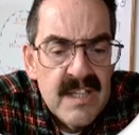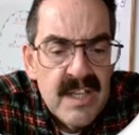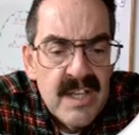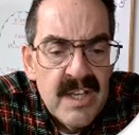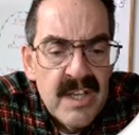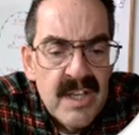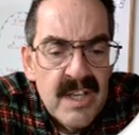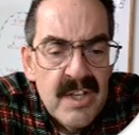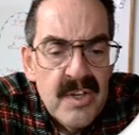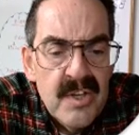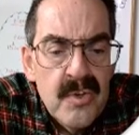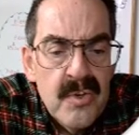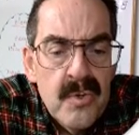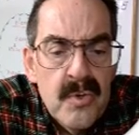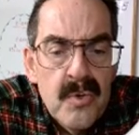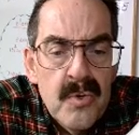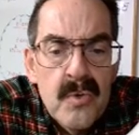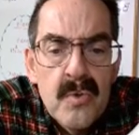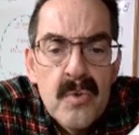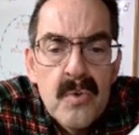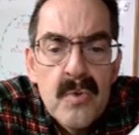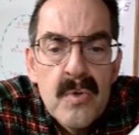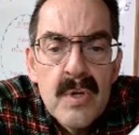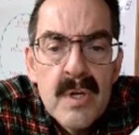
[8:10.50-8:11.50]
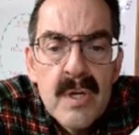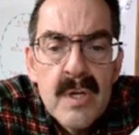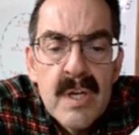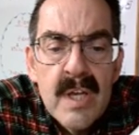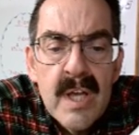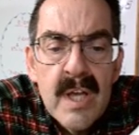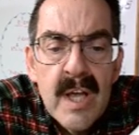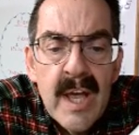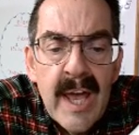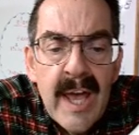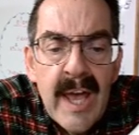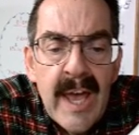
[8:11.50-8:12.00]
U,
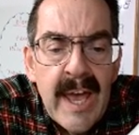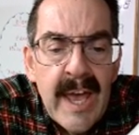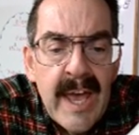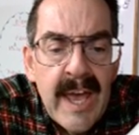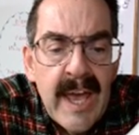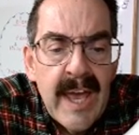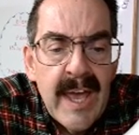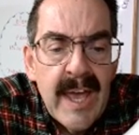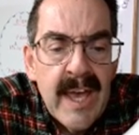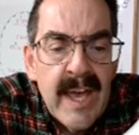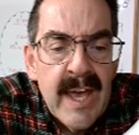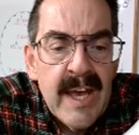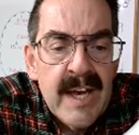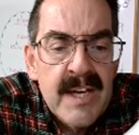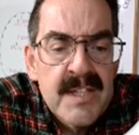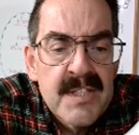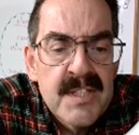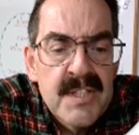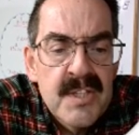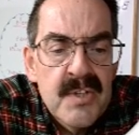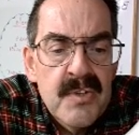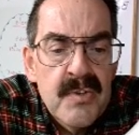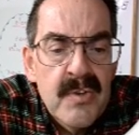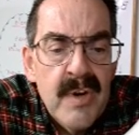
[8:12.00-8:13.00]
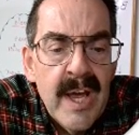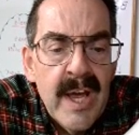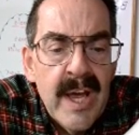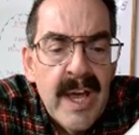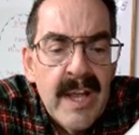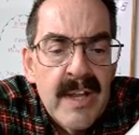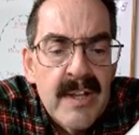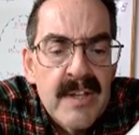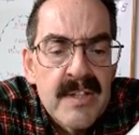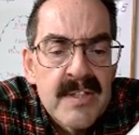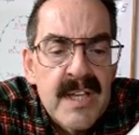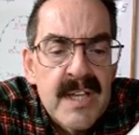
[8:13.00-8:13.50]
A.
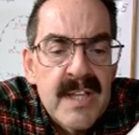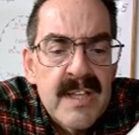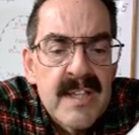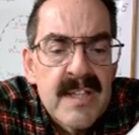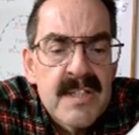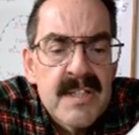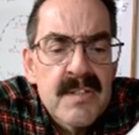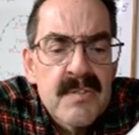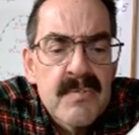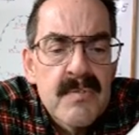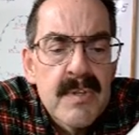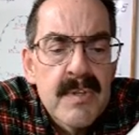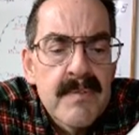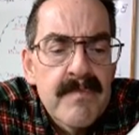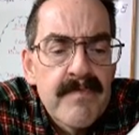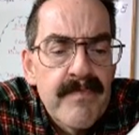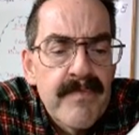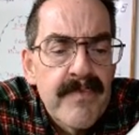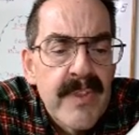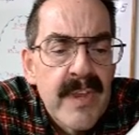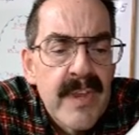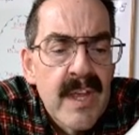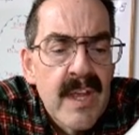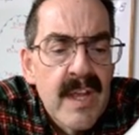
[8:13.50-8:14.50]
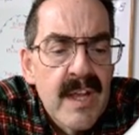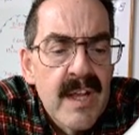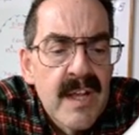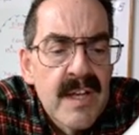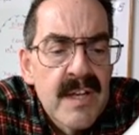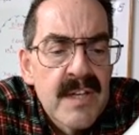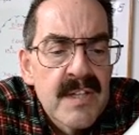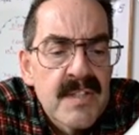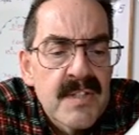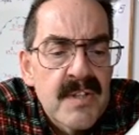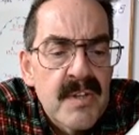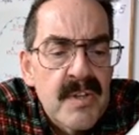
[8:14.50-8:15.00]
XUA. It looks like this one.
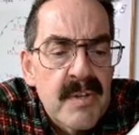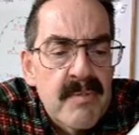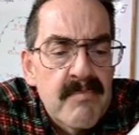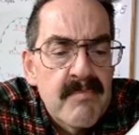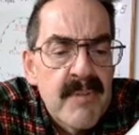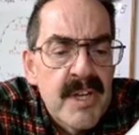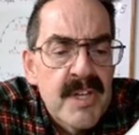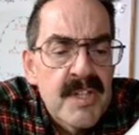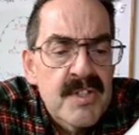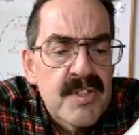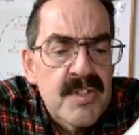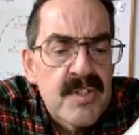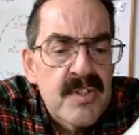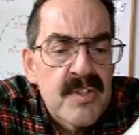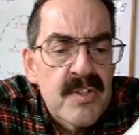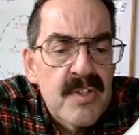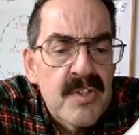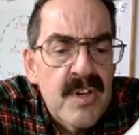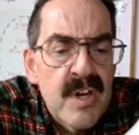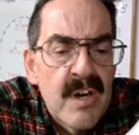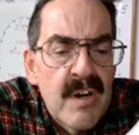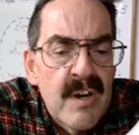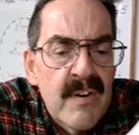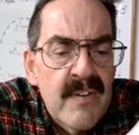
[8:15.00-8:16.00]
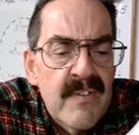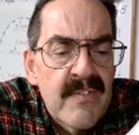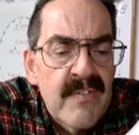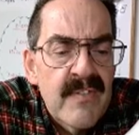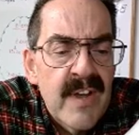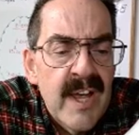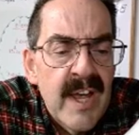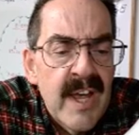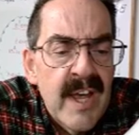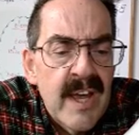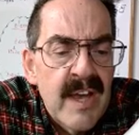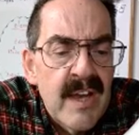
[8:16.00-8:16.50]
So the measure of
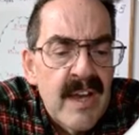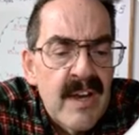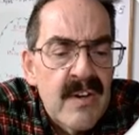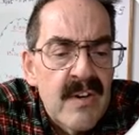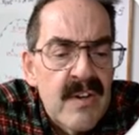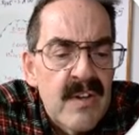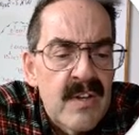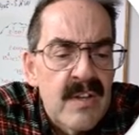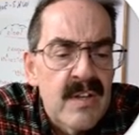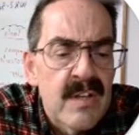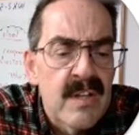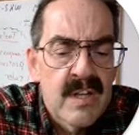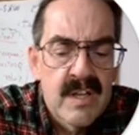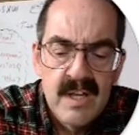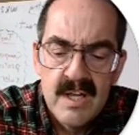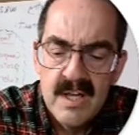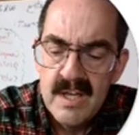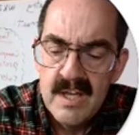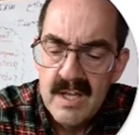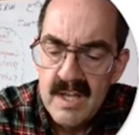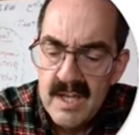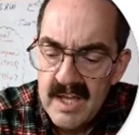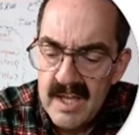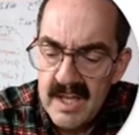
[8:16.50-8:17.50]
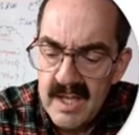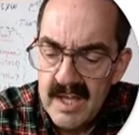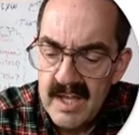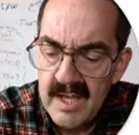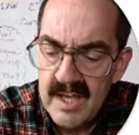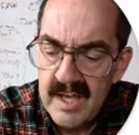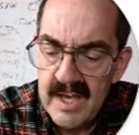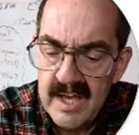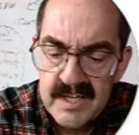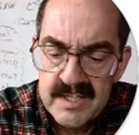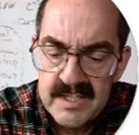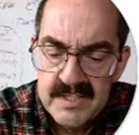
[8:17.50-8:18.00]
angle
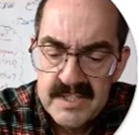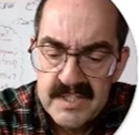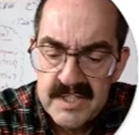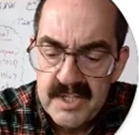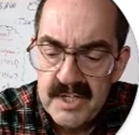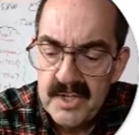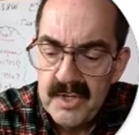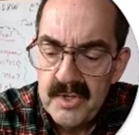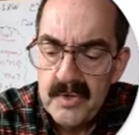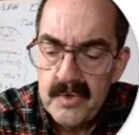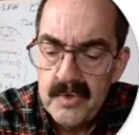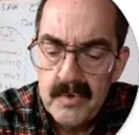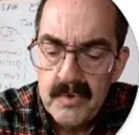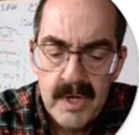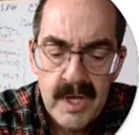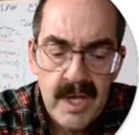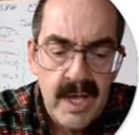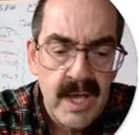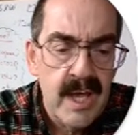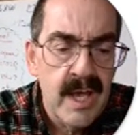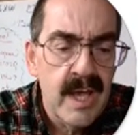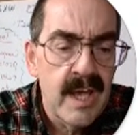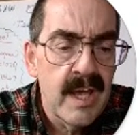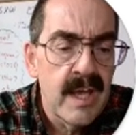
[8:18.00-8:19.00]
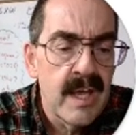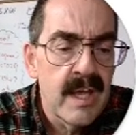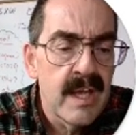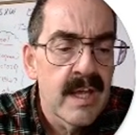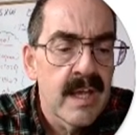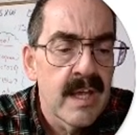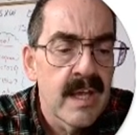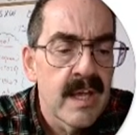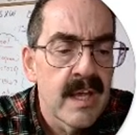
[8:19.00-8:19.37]
XUA